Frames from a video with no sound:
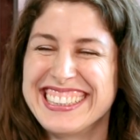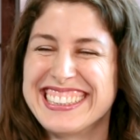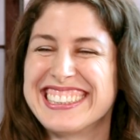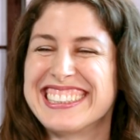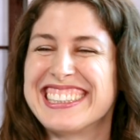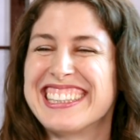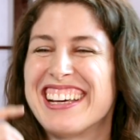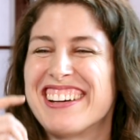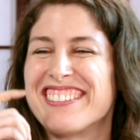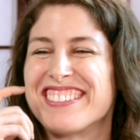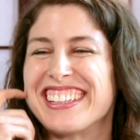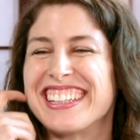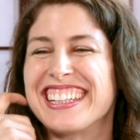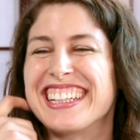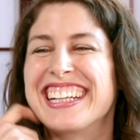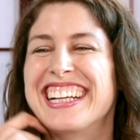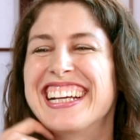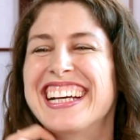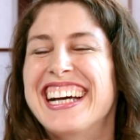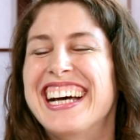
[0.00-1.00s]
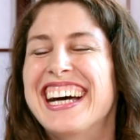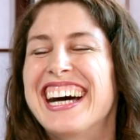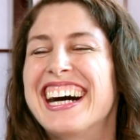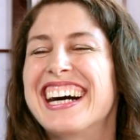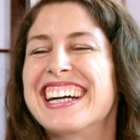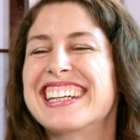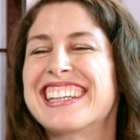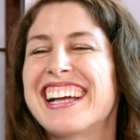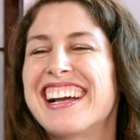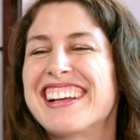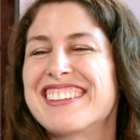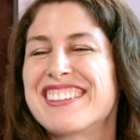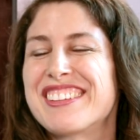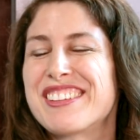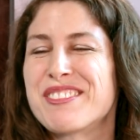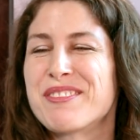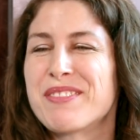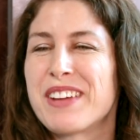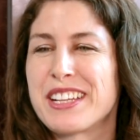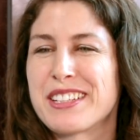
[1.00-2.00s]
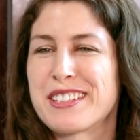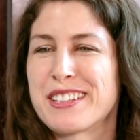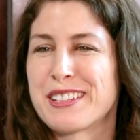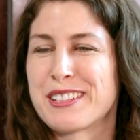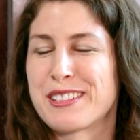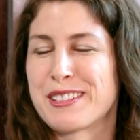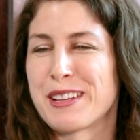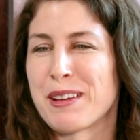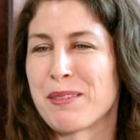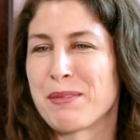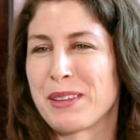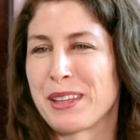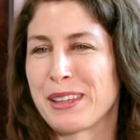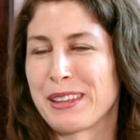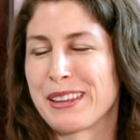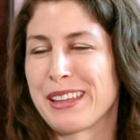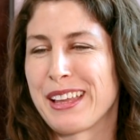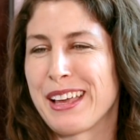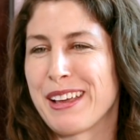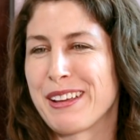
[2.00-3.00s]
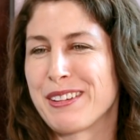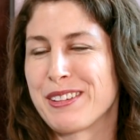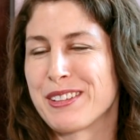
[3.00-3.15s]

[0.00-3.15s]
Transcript: Love it. Okay, you mentioned something there.